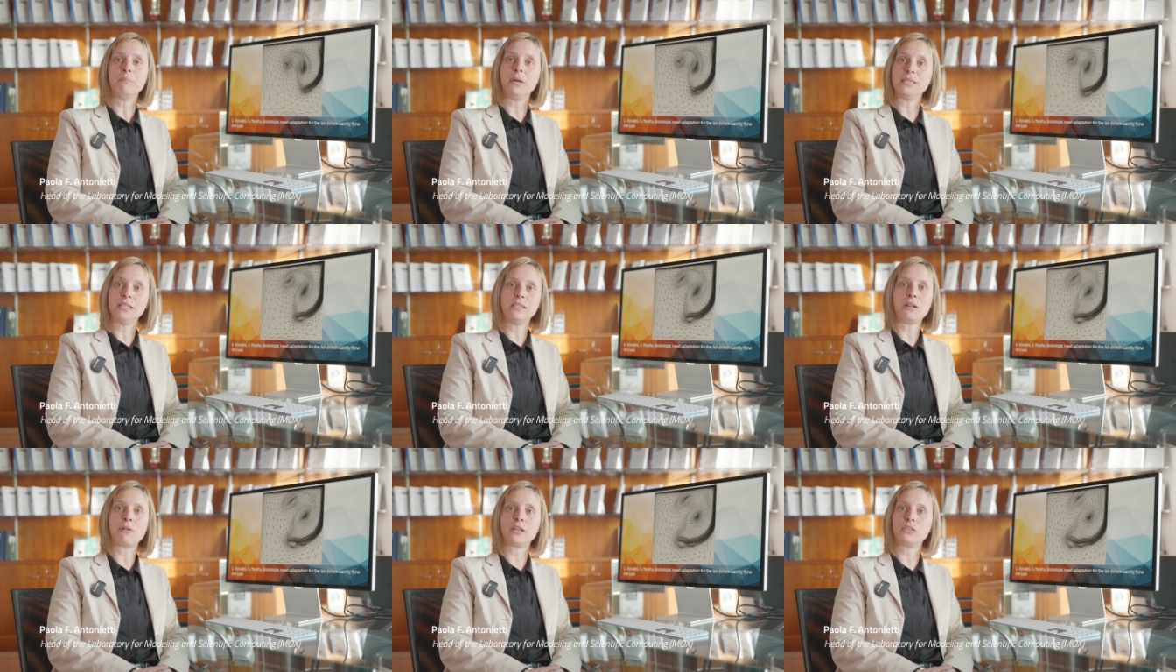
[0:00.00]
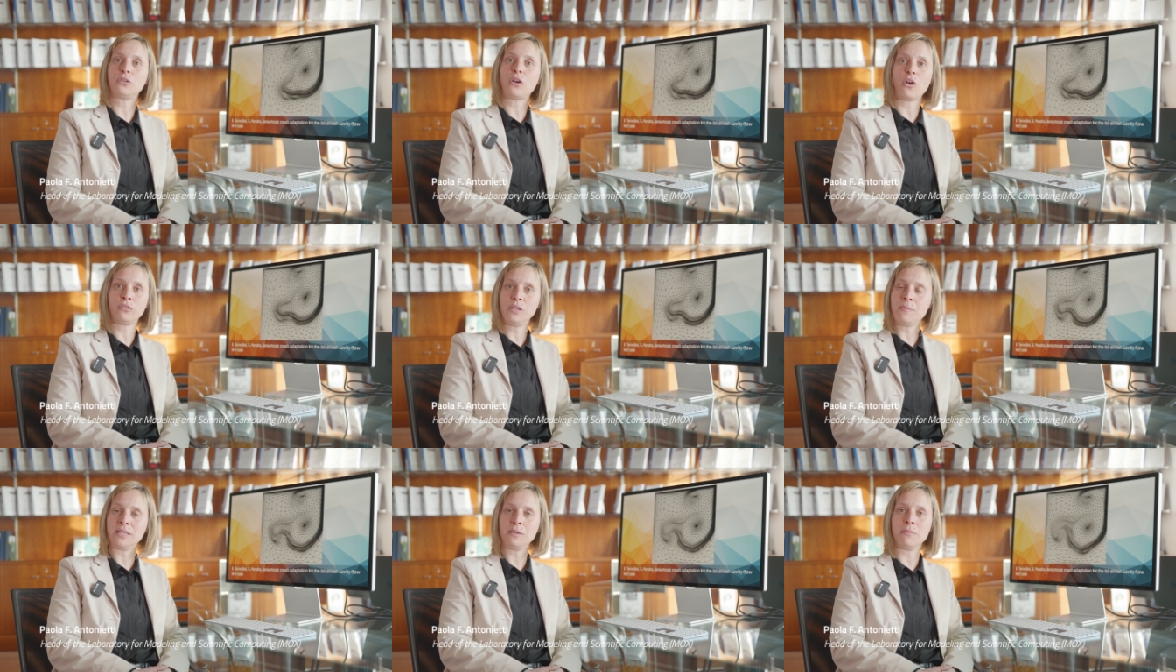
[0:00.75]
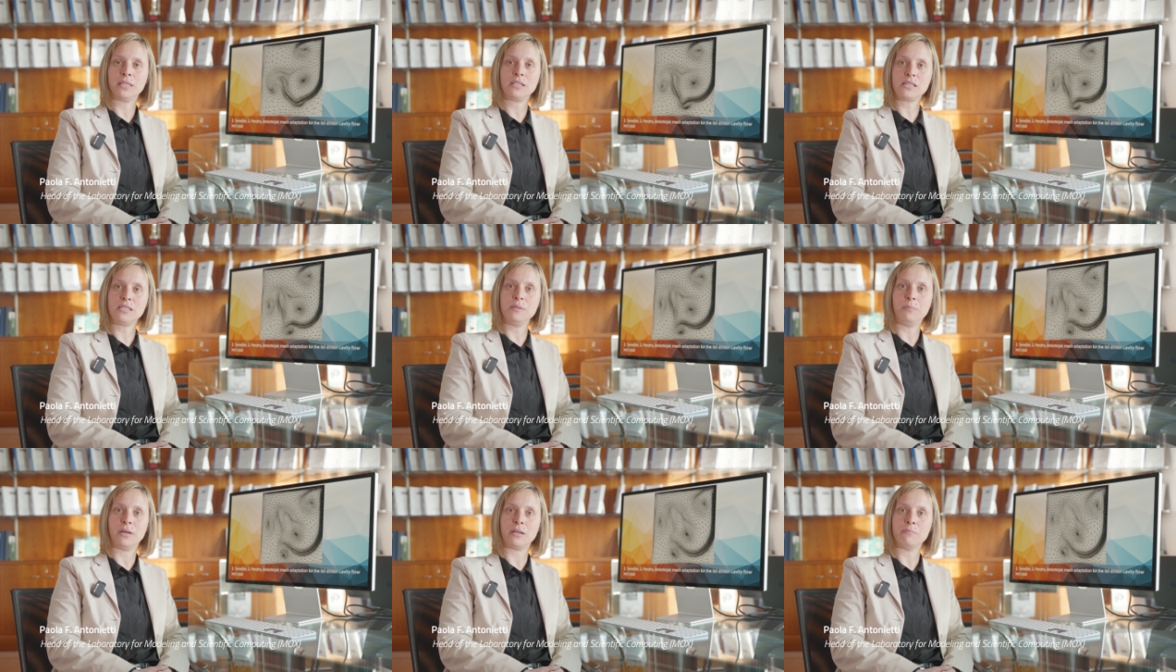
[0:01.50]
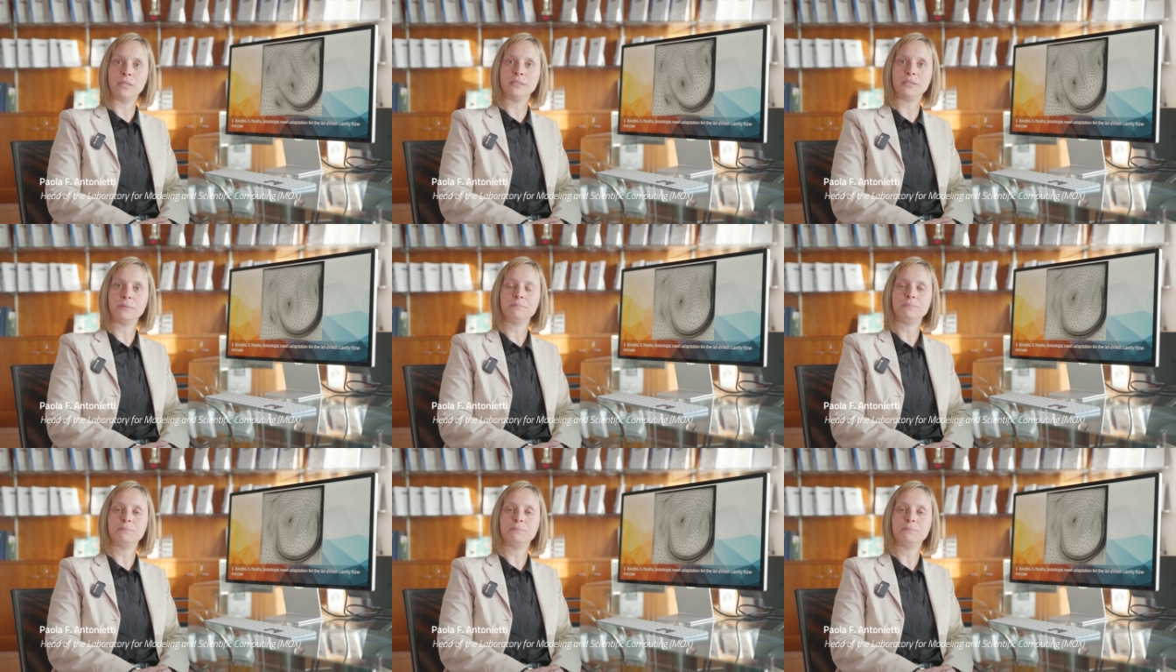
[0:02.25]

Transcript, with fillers: by the director of the Mathematics Department.